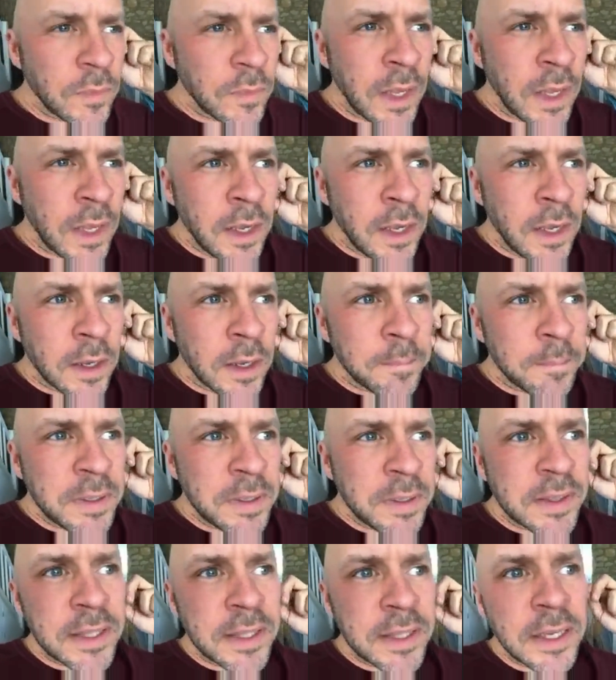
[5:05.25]
but
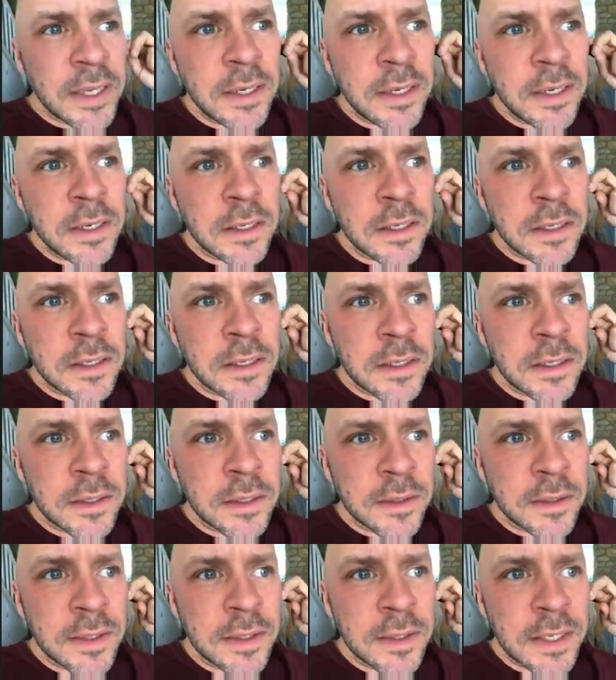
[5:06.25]
then
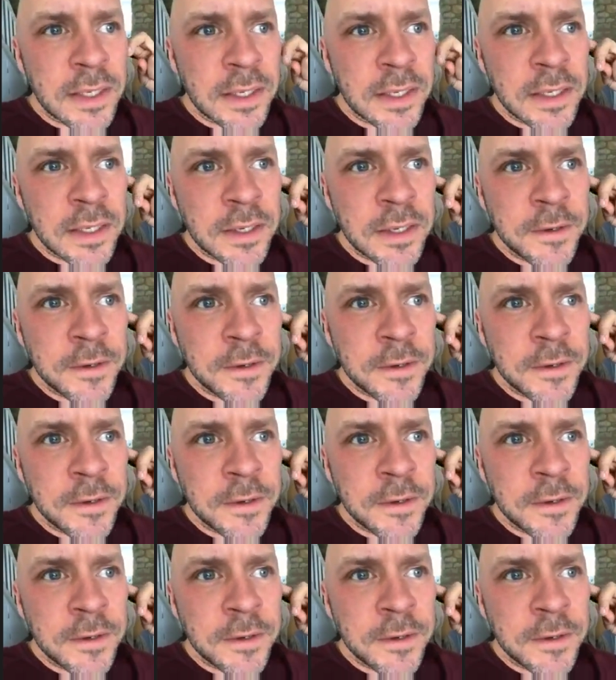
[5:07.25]
the